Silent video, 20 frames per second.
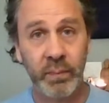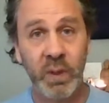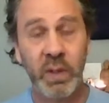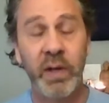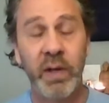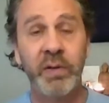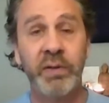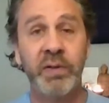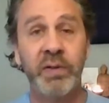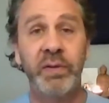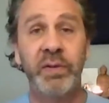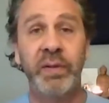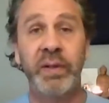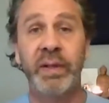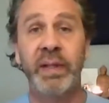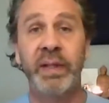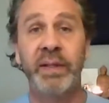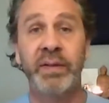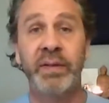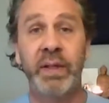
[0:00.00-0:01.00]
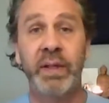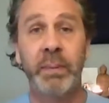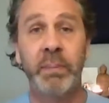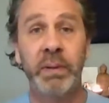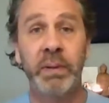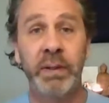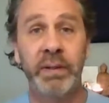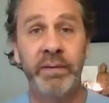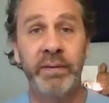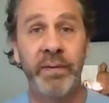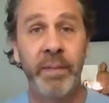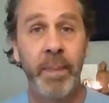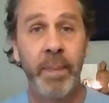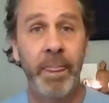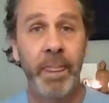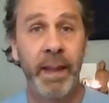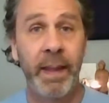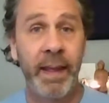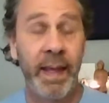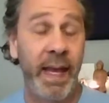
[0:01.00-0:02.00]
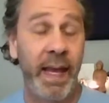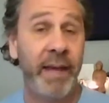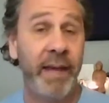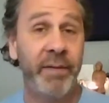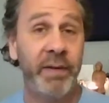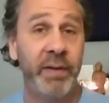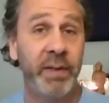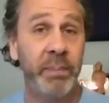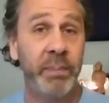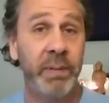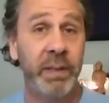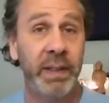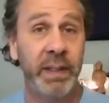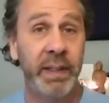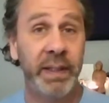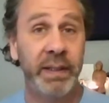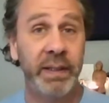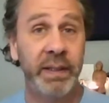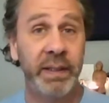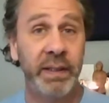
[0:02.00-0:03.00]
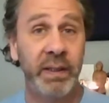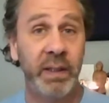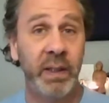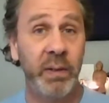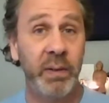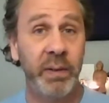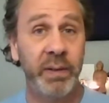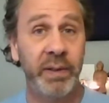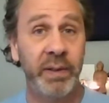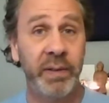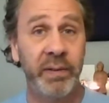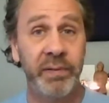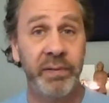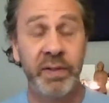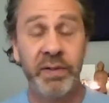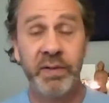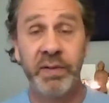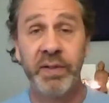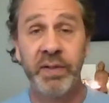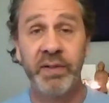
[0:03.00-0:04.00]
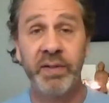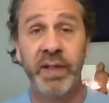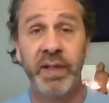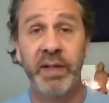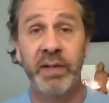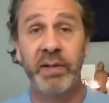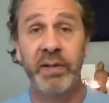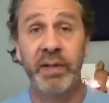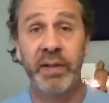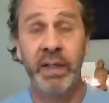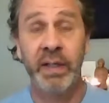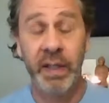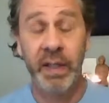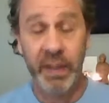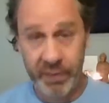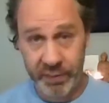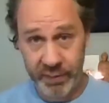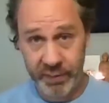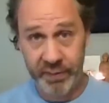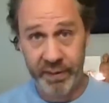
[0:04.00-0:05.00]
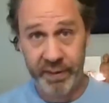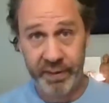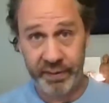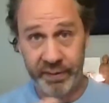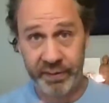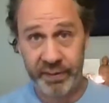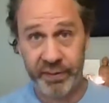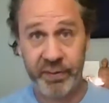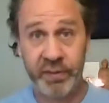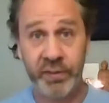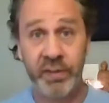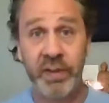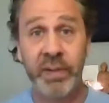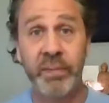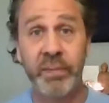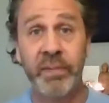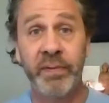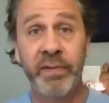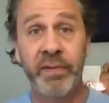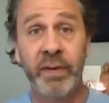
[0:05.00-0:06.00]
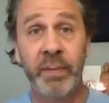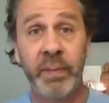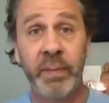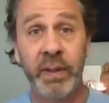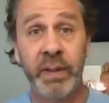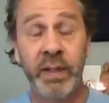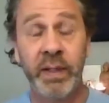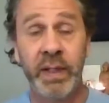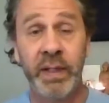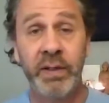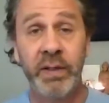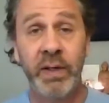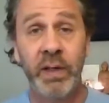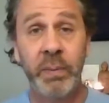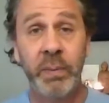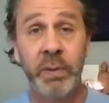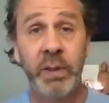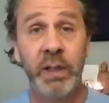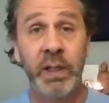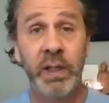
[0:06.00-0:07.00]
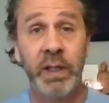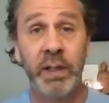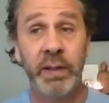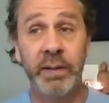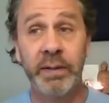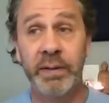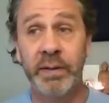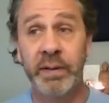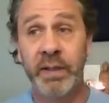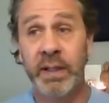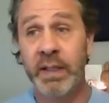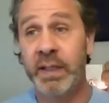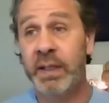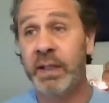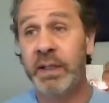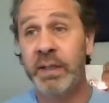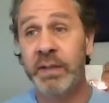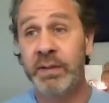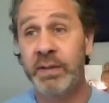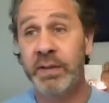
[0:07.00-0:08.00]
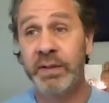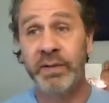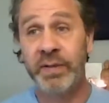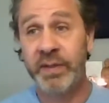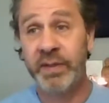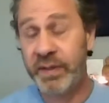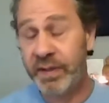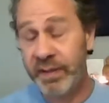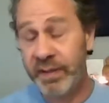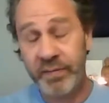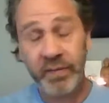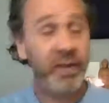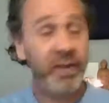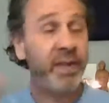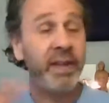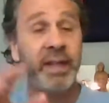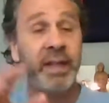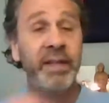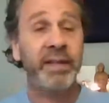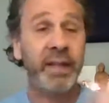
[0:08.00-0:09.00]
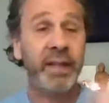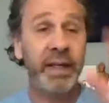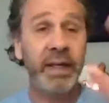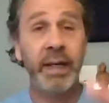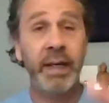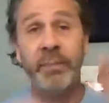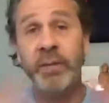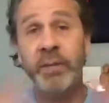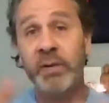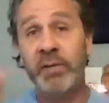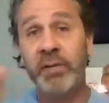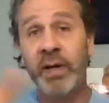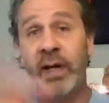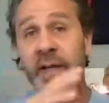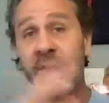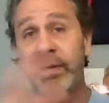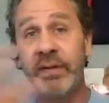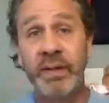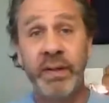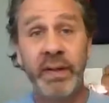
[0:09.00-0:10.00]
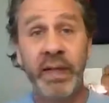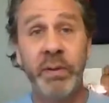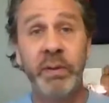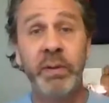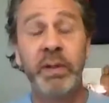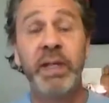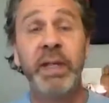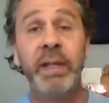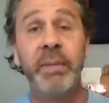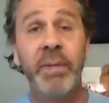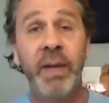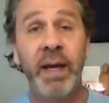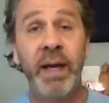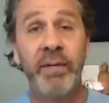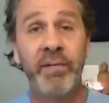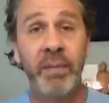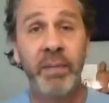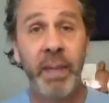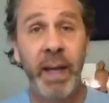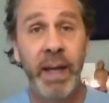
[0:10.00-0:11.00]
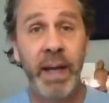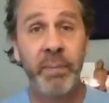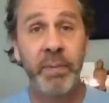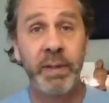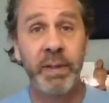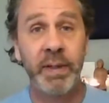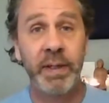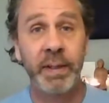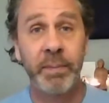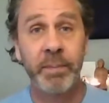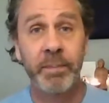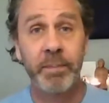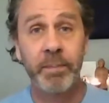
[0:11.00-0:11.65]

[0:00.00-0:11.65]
I was using the example of having the plan to go into the retreat center and do this stream from the Dharma hall, and just different things that kept arising that would keep that from happening.